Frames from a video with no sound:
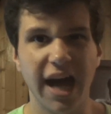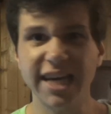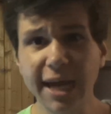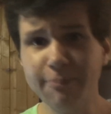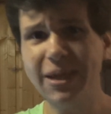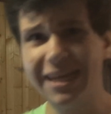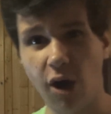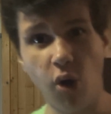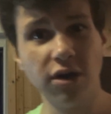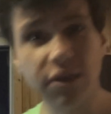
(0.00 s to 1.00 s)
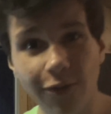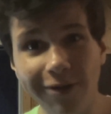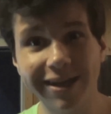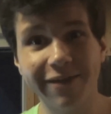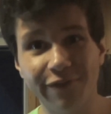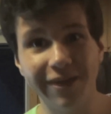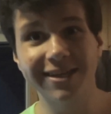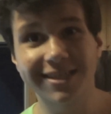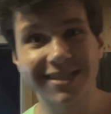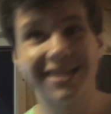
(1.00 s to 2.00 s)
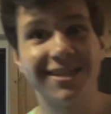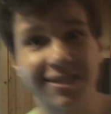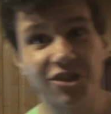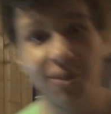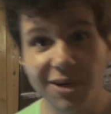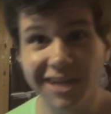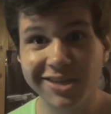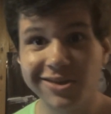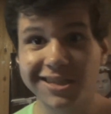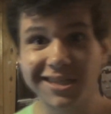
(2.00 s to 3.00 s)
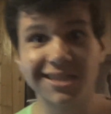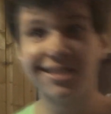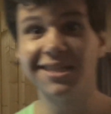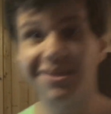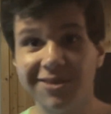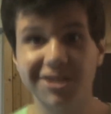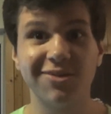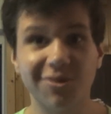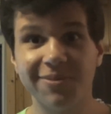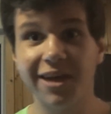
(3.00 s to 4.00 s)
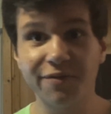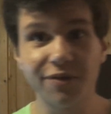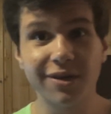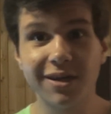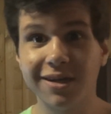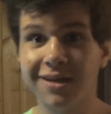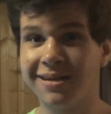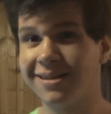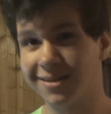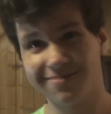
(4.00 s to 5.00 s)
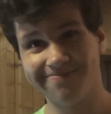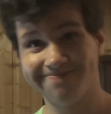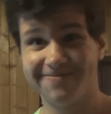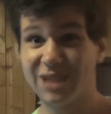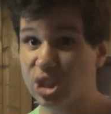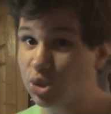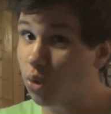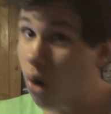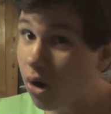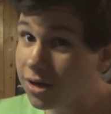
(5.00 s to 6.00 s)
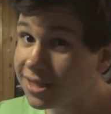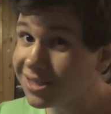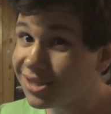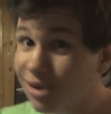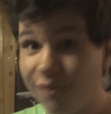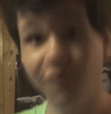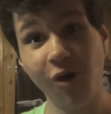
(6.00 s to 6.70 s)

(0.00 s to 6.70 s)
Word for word: I can't be the only one that thinks that a dominatrix doesn't seem like she would make for the strongest of